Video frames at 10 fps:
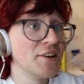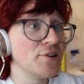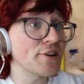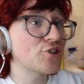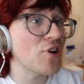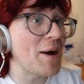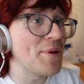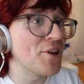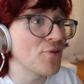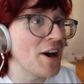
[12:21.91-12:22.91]
you can drop
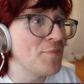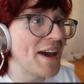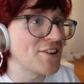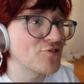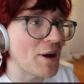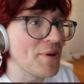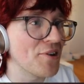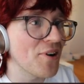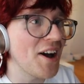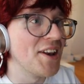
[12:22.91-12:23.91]
me and run, man. Drop me and
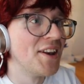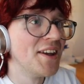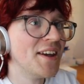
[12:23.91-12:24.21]
run.